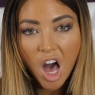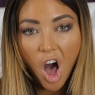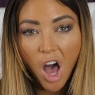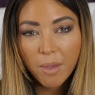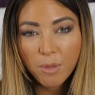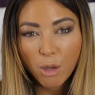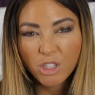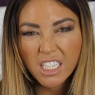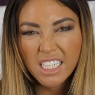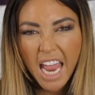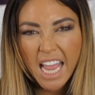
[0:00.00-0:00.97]
I'm going
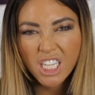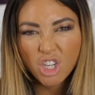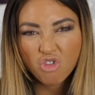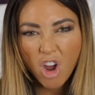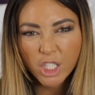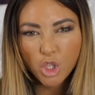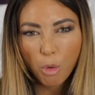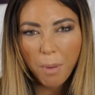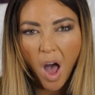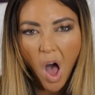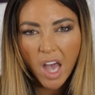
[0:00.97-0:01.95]
to tenderise your
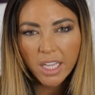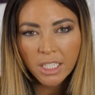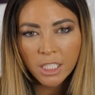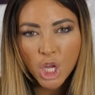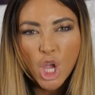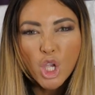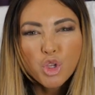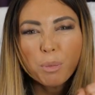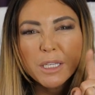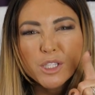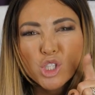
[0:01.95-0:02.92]
behind. You'll
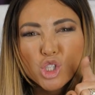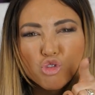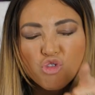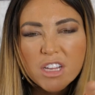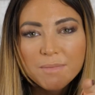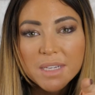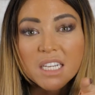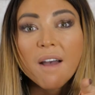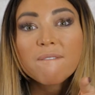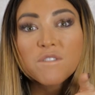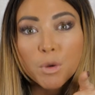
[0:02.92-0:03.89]
be screaming
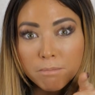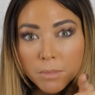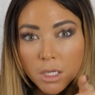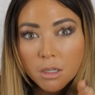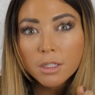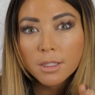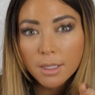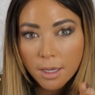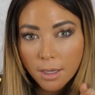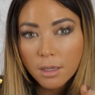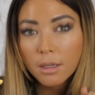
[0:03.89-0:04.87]
for
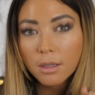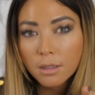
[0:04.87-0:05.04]
mercy.